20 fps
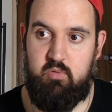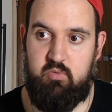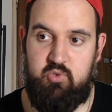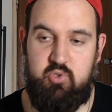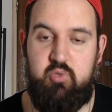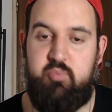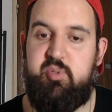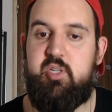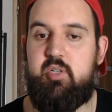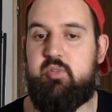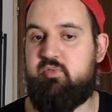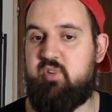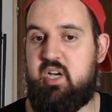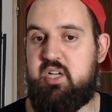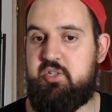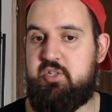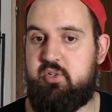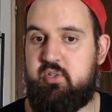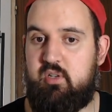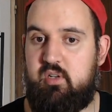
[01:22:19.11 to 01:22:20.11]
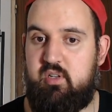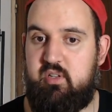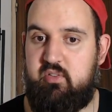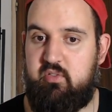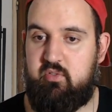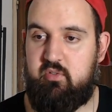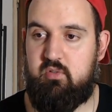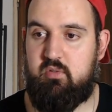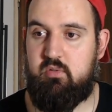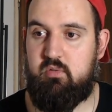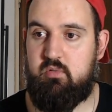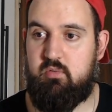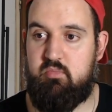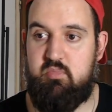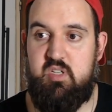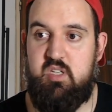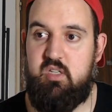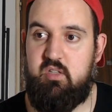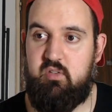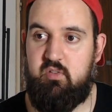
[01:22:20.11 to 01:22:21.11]
to be a rationalist
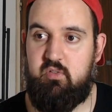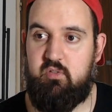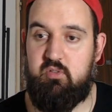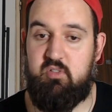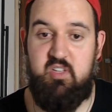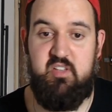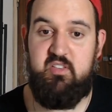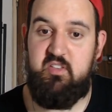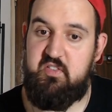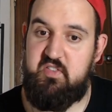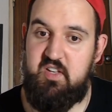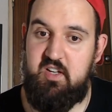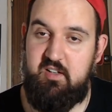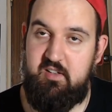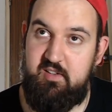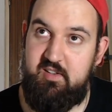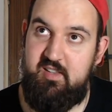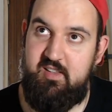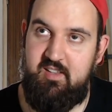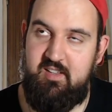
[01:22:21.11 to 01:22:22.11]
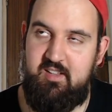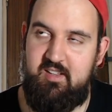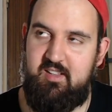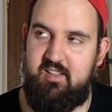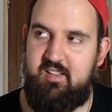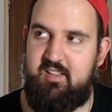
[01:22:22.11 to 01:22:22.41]
means necessarily